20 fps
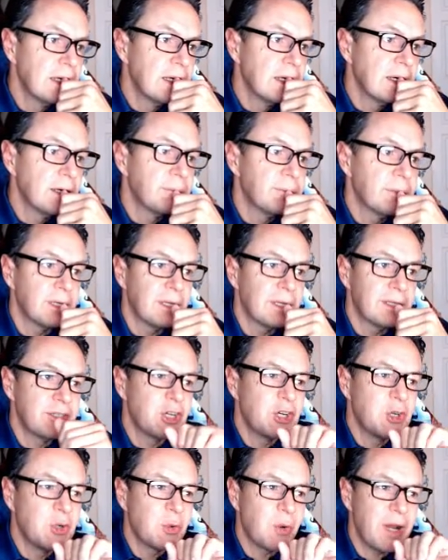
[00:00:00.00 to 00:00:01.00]
But
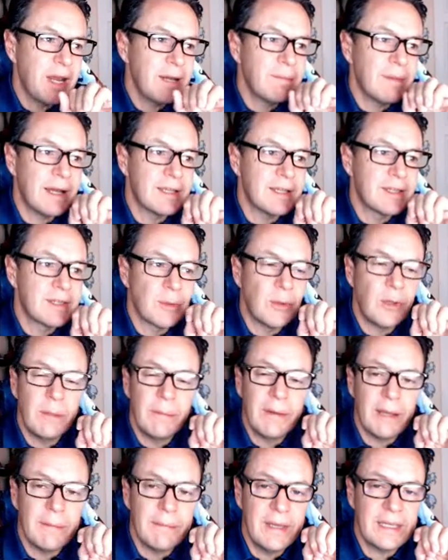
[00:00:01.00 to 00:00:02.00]
degrade my soul by
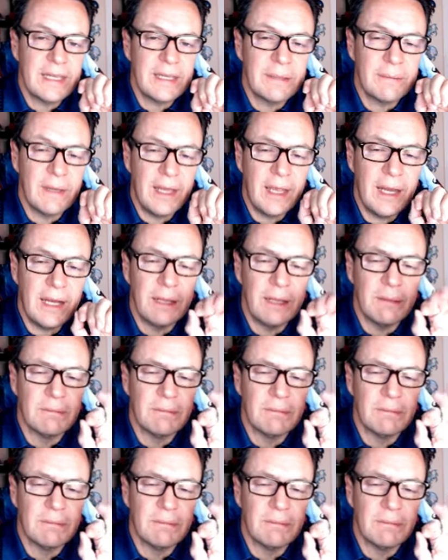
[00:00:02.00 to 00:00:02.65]
making me hate him.